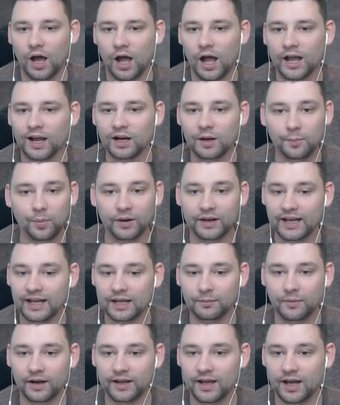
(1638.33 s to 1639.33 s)
I got to put it
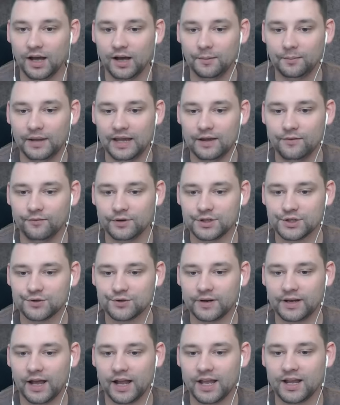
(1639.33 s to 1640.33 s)
in my
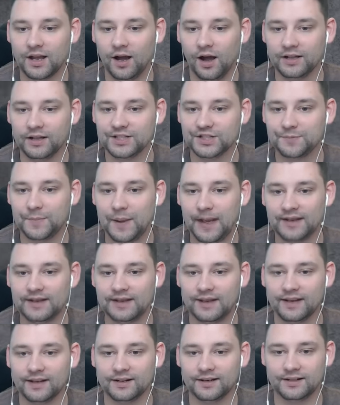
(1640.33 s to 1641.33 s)
inventory. I can't
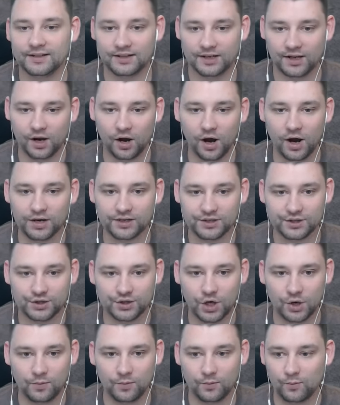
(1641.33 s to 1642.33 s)
spend it. Can't
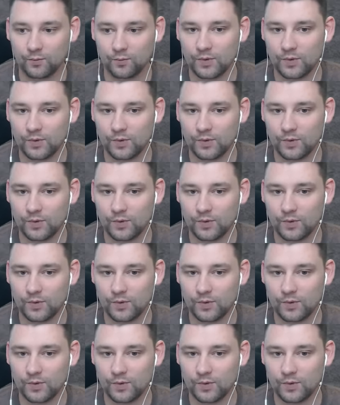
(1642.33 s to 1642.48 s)
do.